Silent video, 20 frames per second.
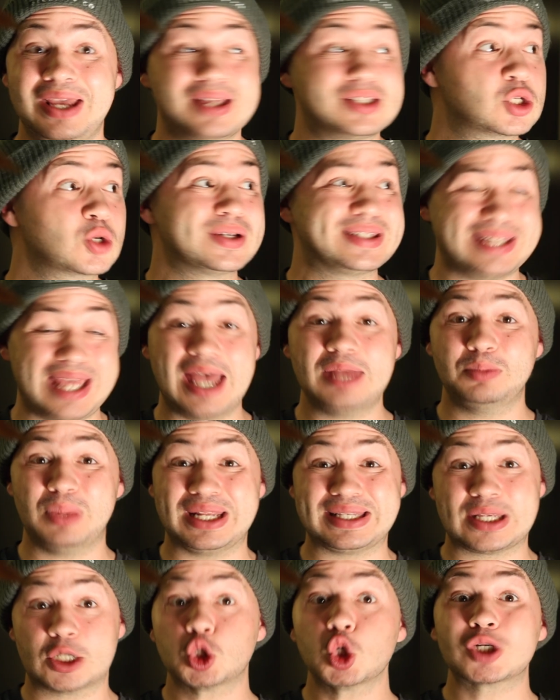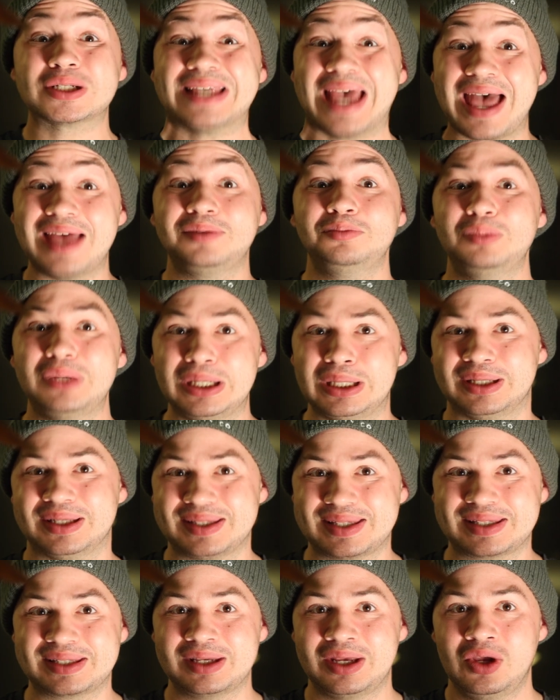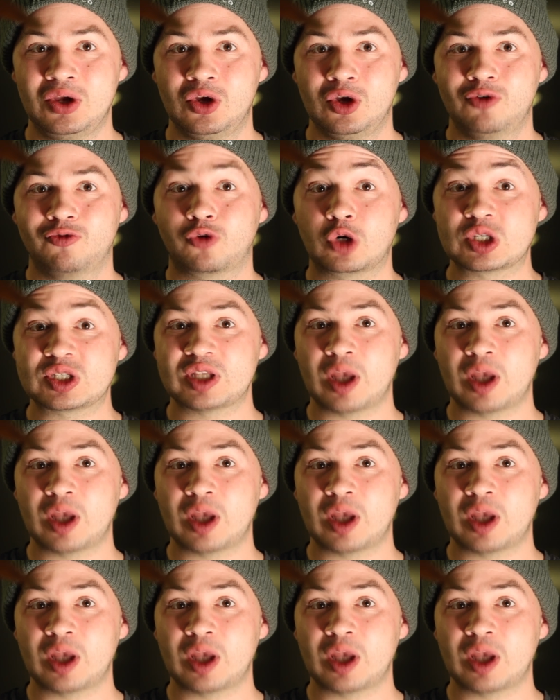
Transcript: The answer is 10 minutes. It took 10 minutes for